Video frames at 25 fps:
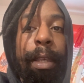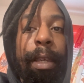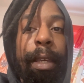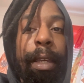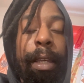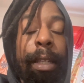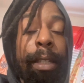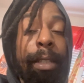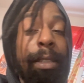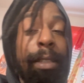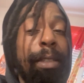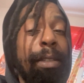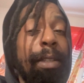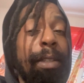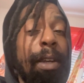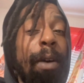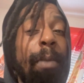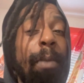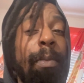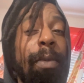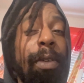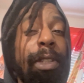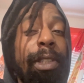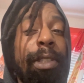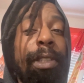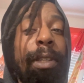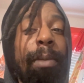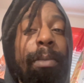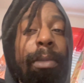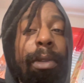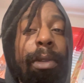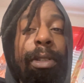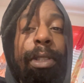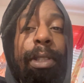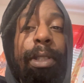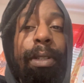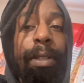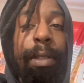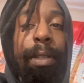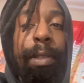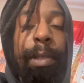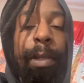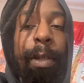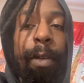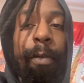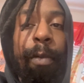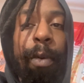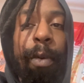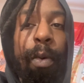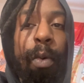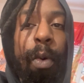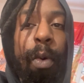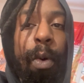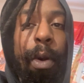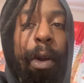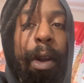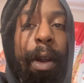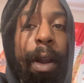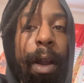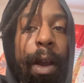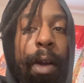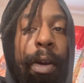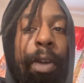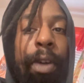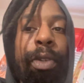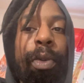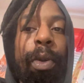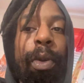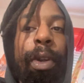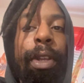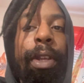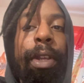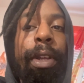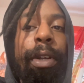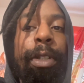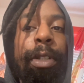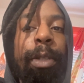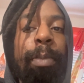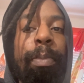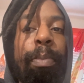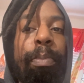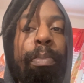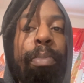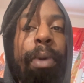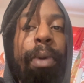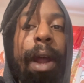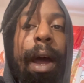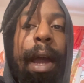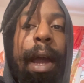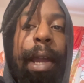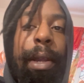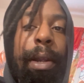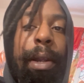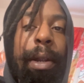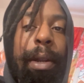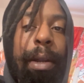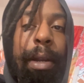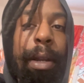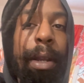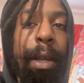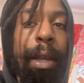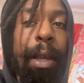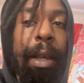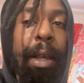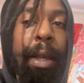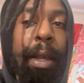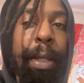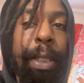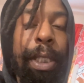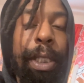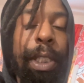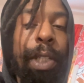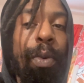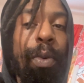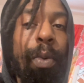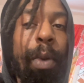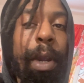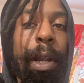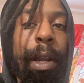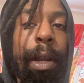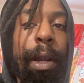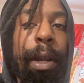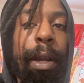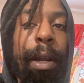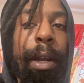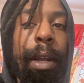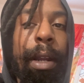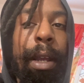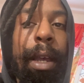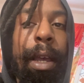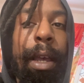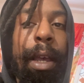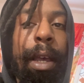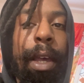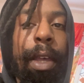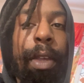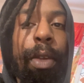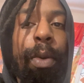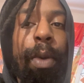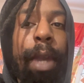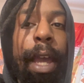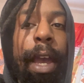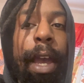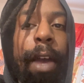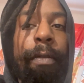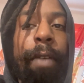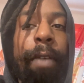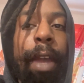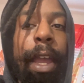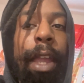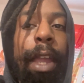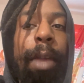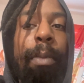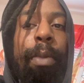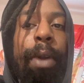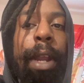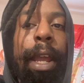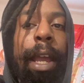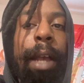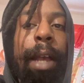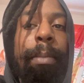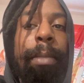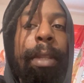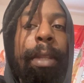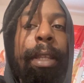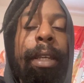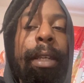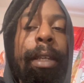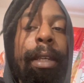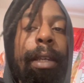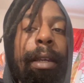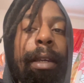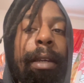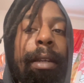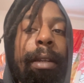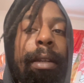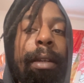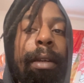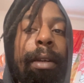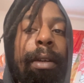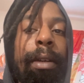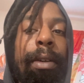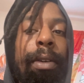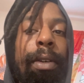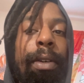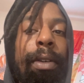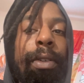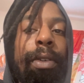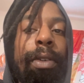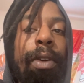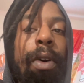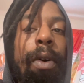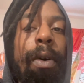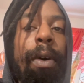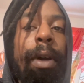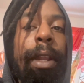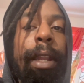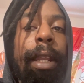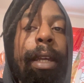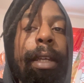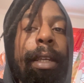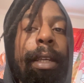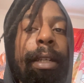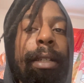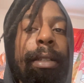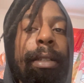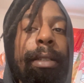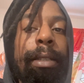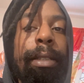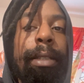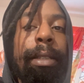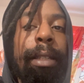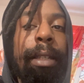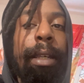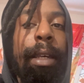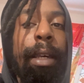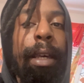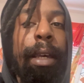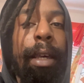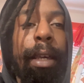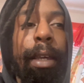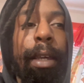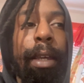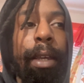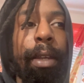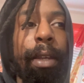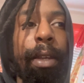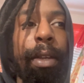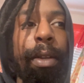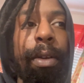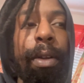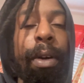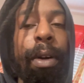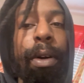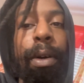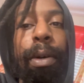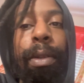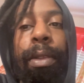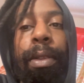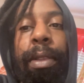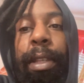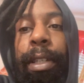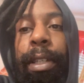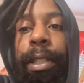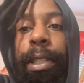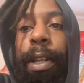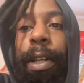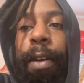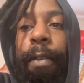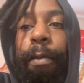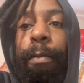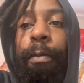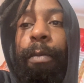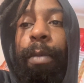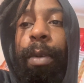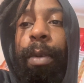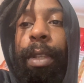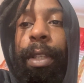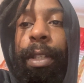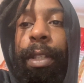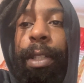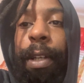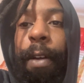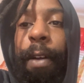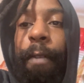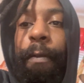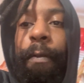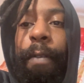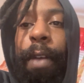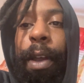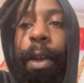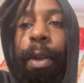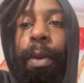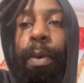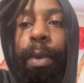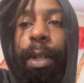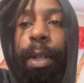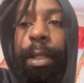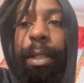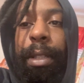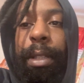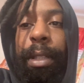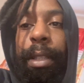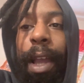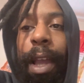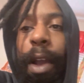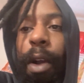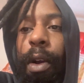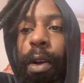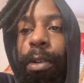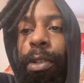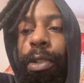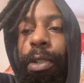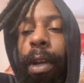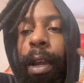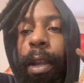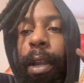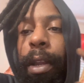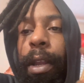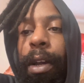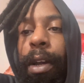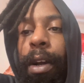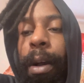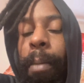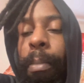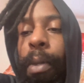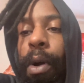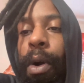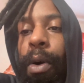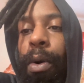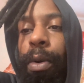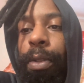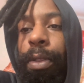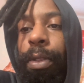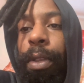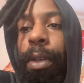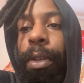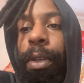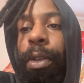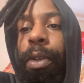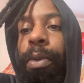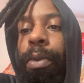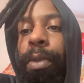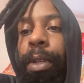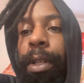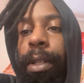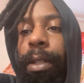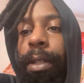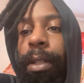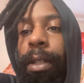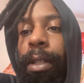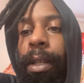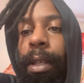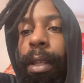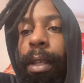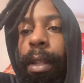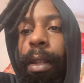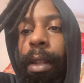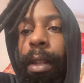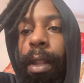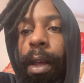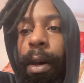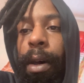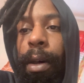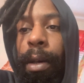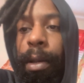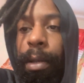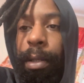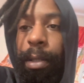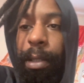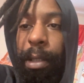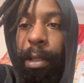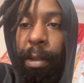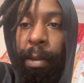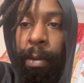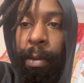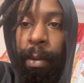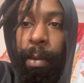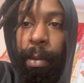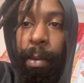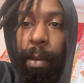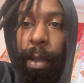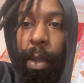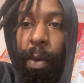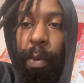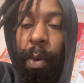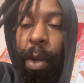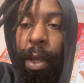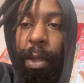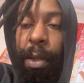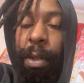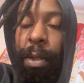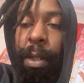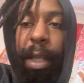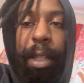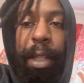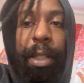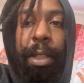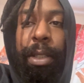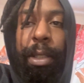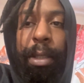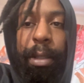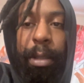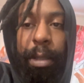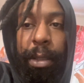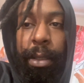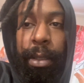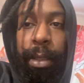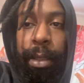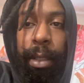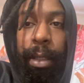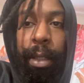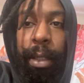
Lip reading: it's almost similar to the Civil War 100 years prior, to where you have Abraham Lincoln going against, these Confederates that aren't trying to uphold the Union laws and regulations.